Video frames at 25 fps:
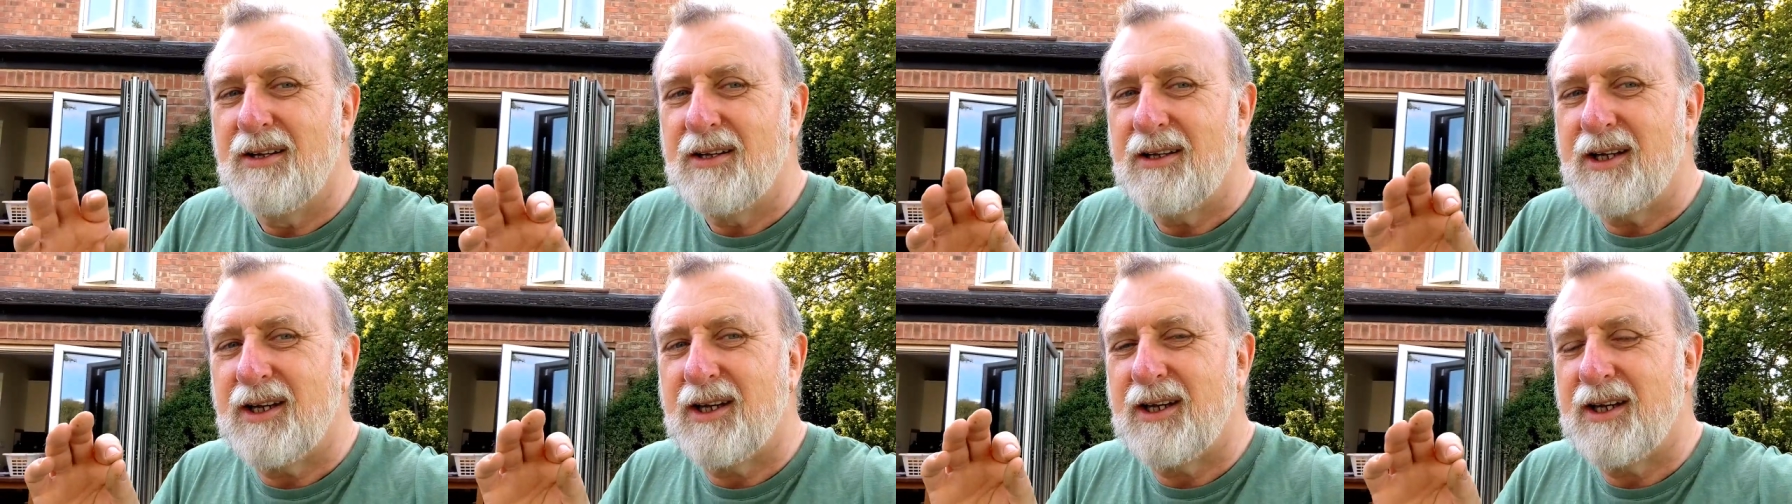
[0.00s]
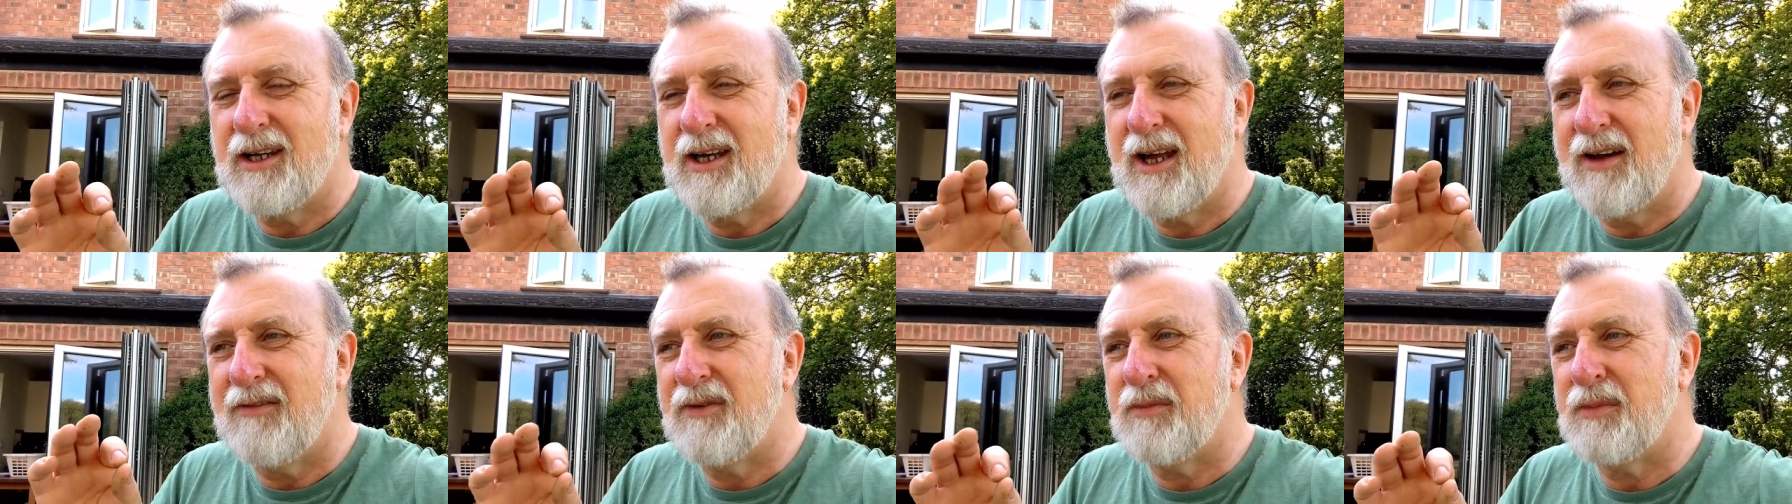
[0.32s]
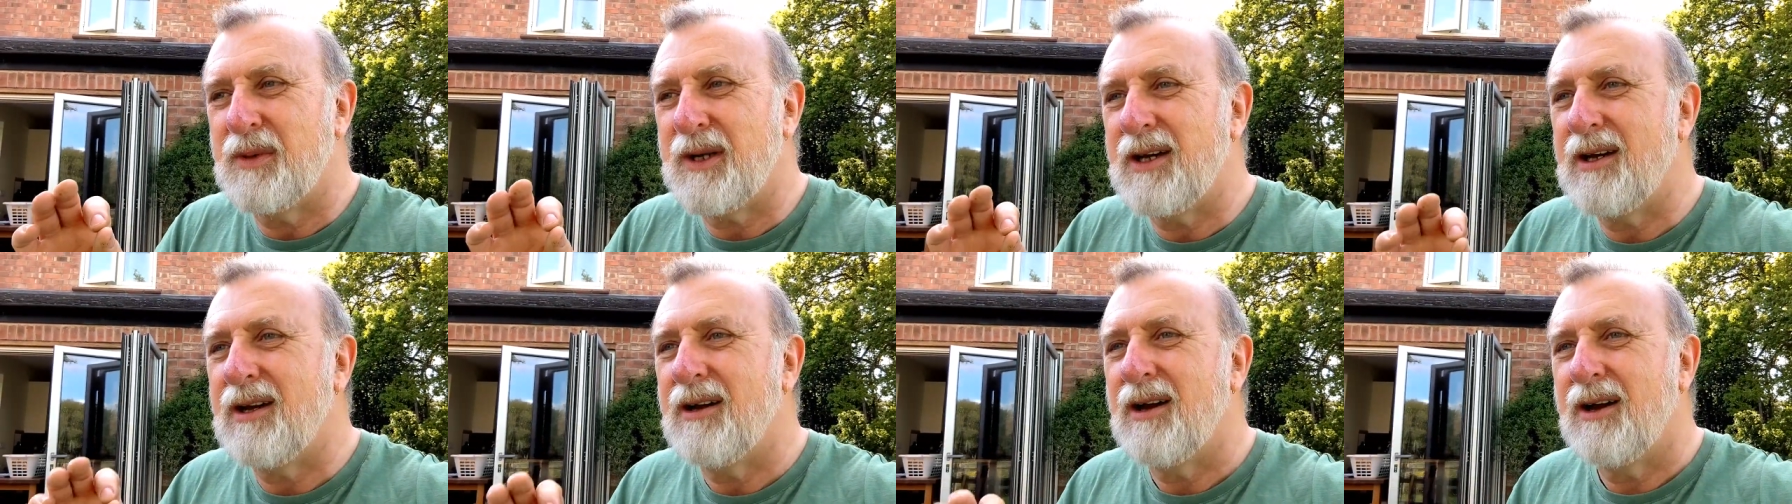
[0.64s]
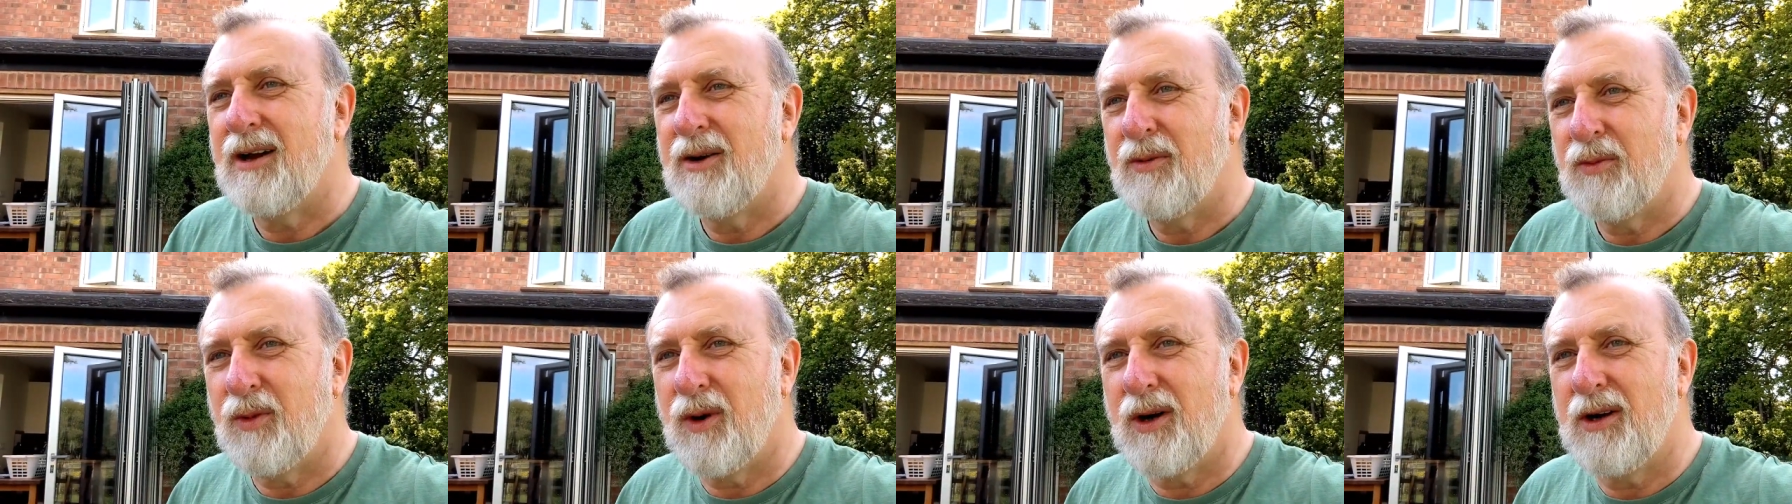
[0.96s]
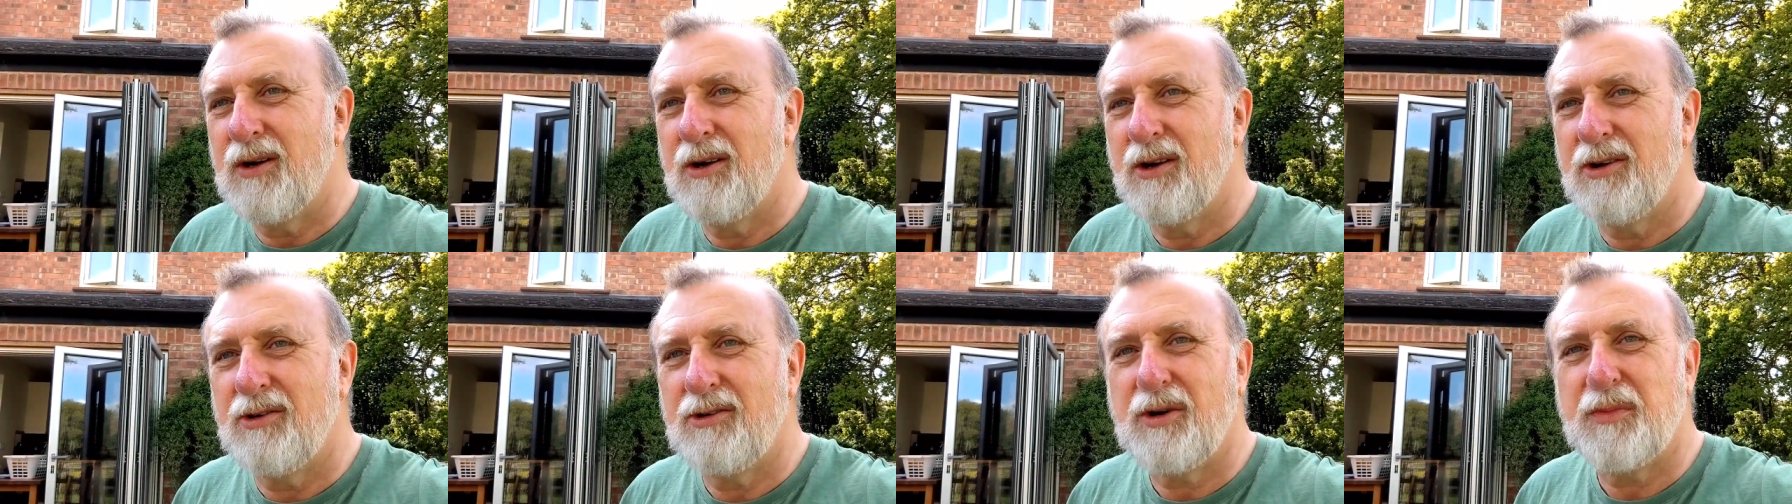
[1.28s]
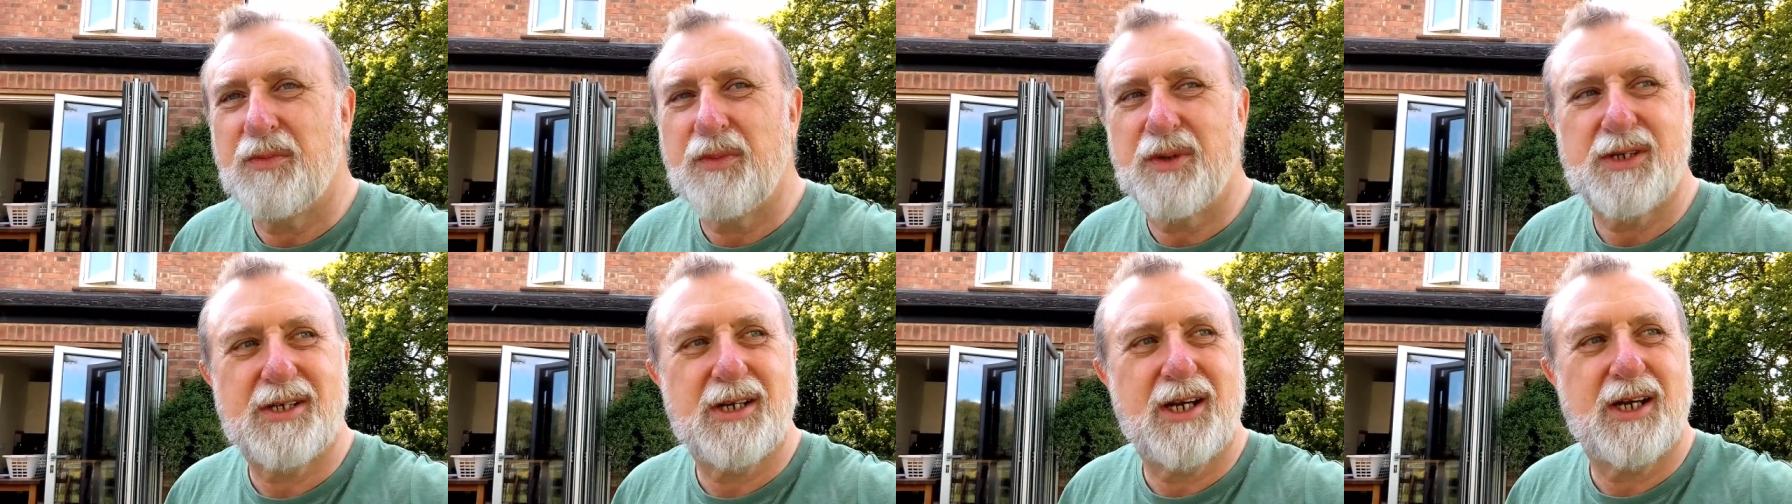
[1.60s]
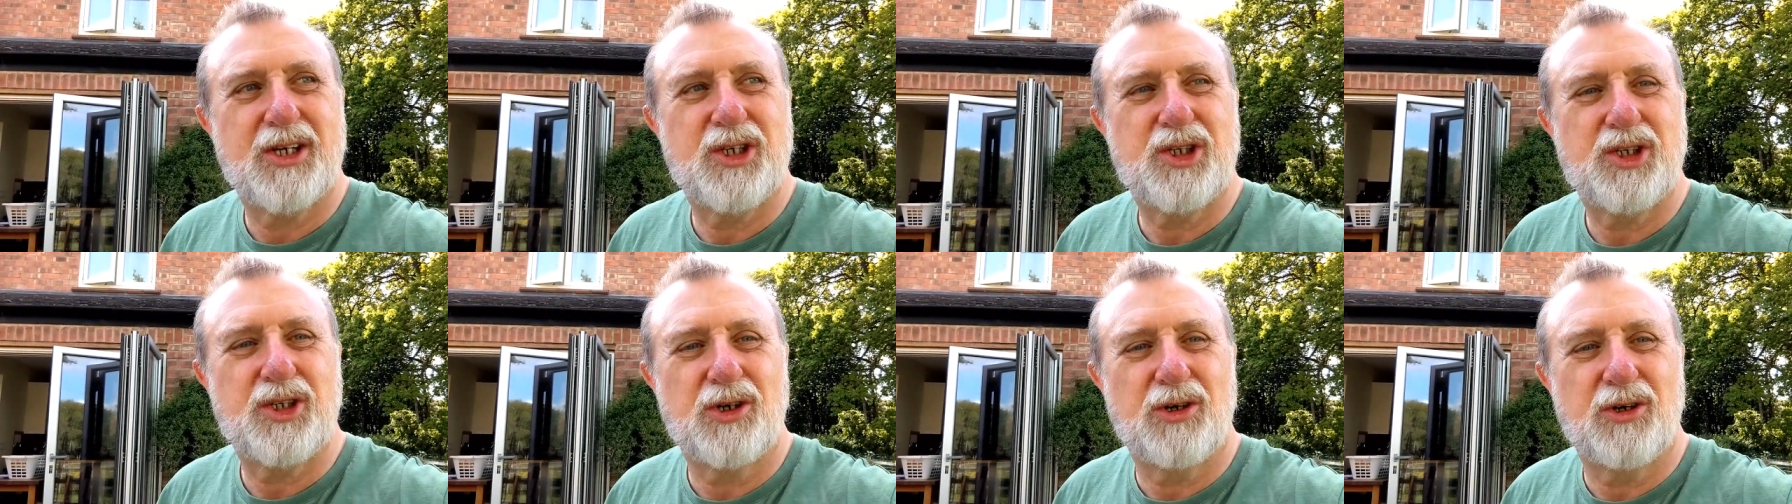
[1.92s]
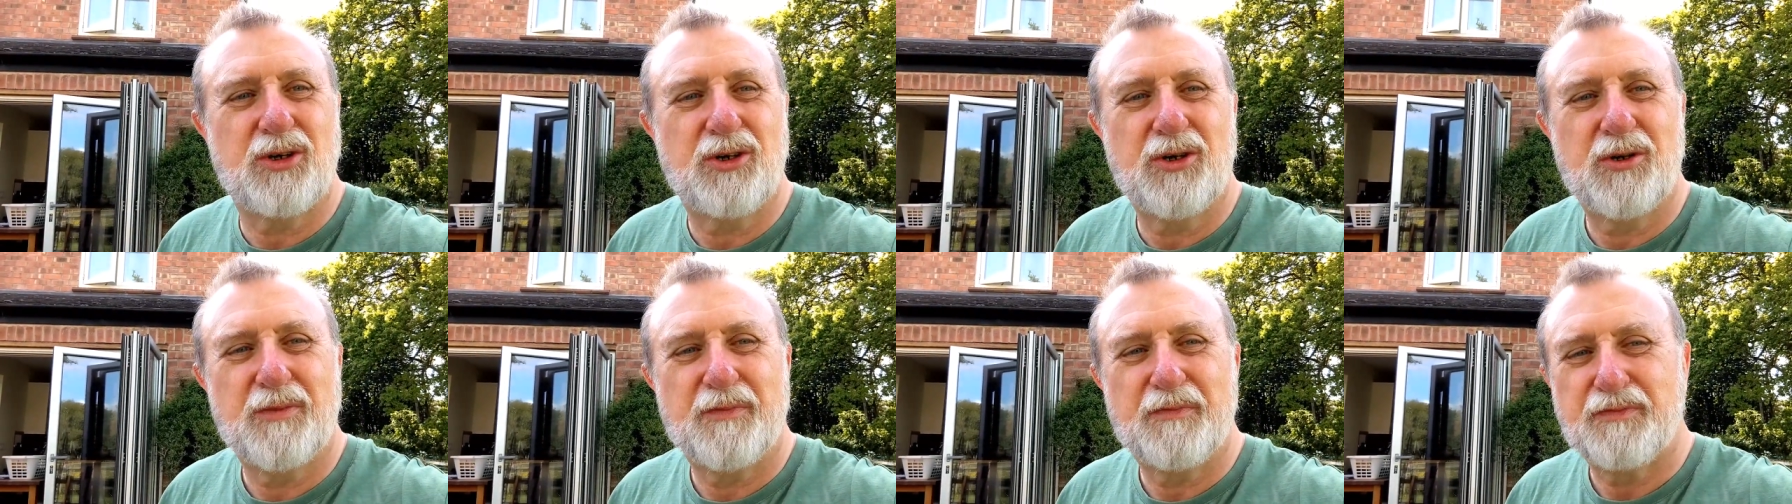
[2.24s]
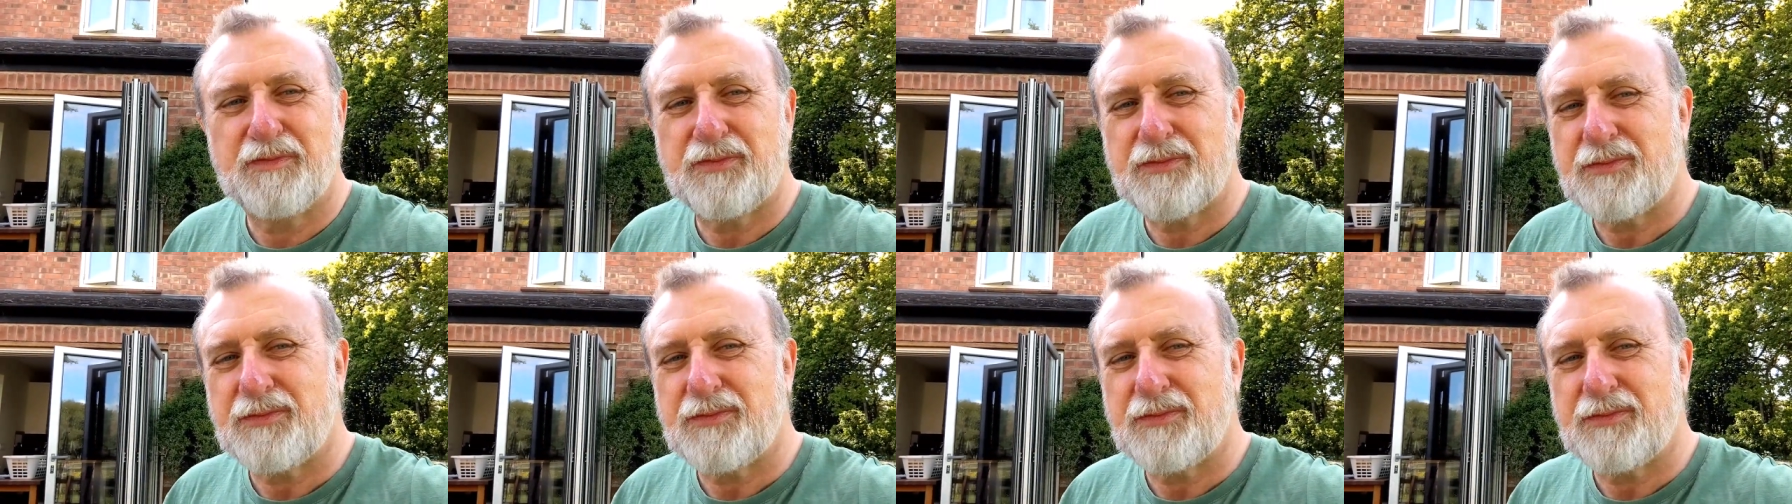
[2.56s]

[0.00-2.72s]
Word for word: You can never be 100% sure,